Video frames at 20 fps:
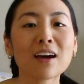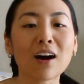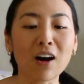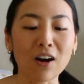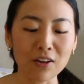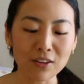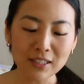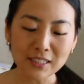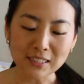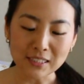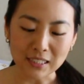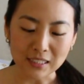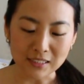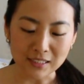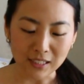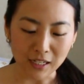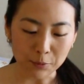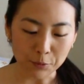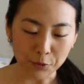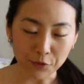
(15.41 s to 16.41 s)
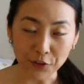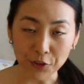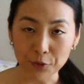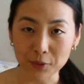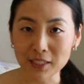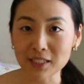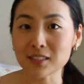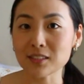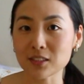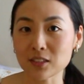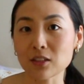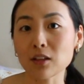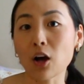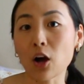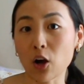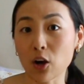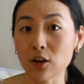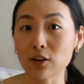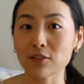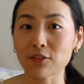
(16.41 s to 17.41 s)
All the scents that I'm reviewing still
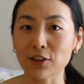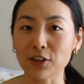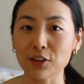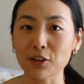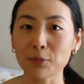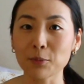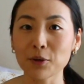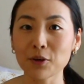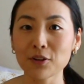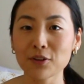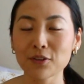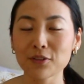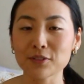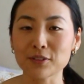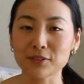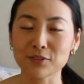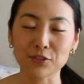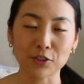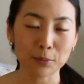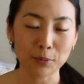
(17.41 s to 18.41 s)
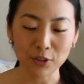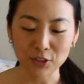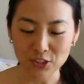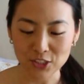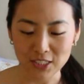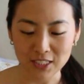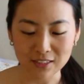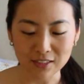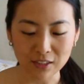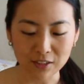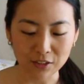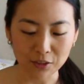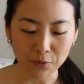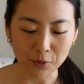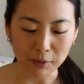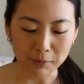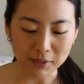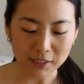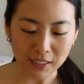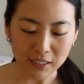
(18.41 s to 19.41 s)
are available for purchase on their
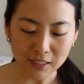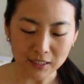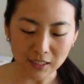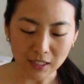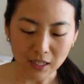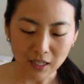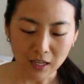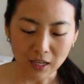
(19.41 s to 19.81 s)
website.